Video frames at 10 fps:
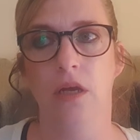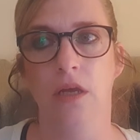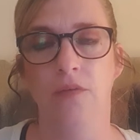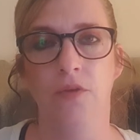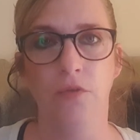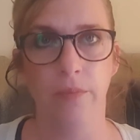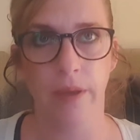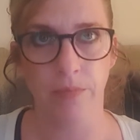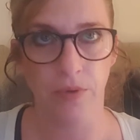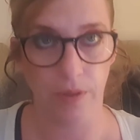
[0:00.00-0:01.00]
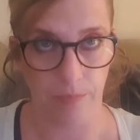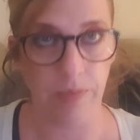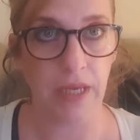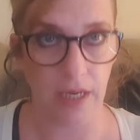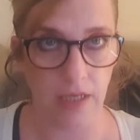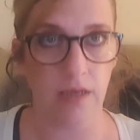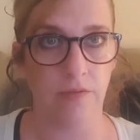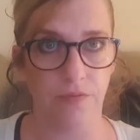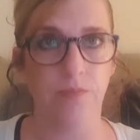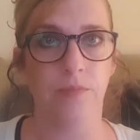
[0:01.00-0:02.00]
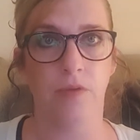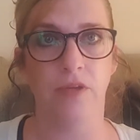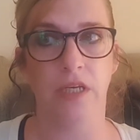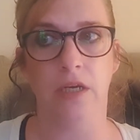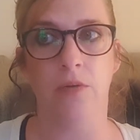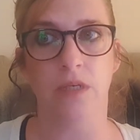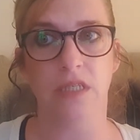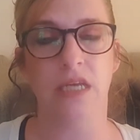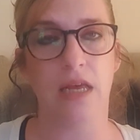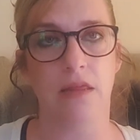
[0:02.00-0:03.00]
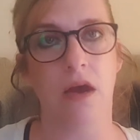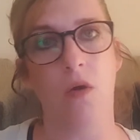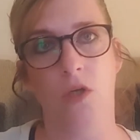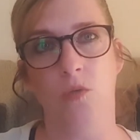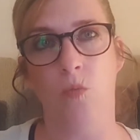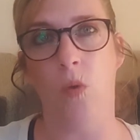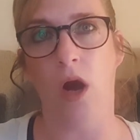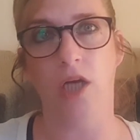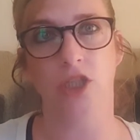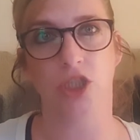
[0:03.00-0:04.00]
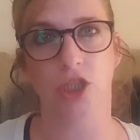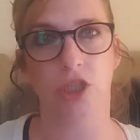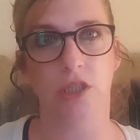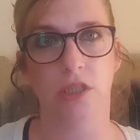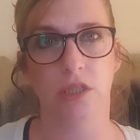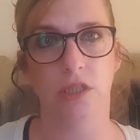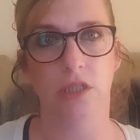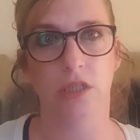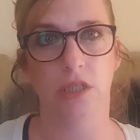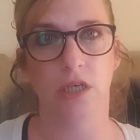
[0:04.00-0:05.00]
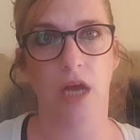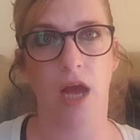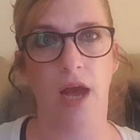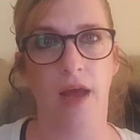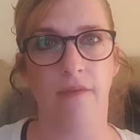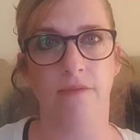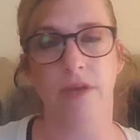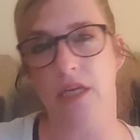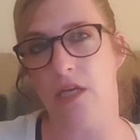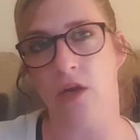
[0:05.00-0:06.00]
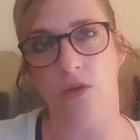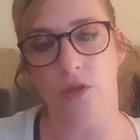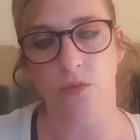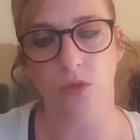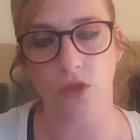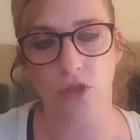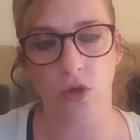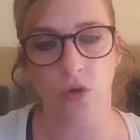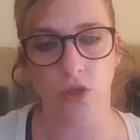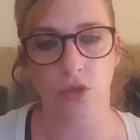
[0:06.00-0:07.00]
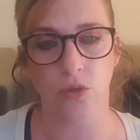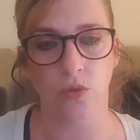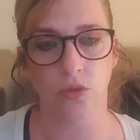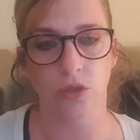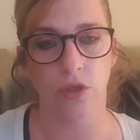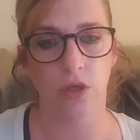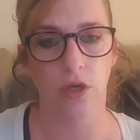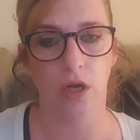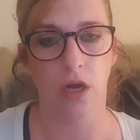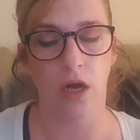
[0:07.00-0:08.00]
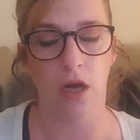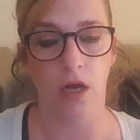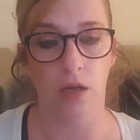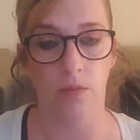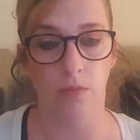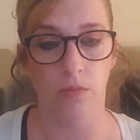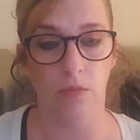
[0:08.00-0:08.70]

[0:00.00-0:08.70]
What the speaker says: if you remember at the beginning of my video, I said that I'd watched a video that was titled One